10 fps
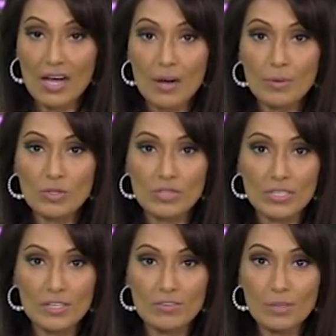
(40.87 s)
about
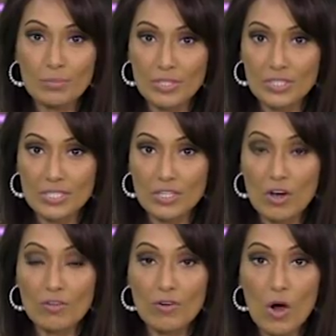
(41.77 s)
31% of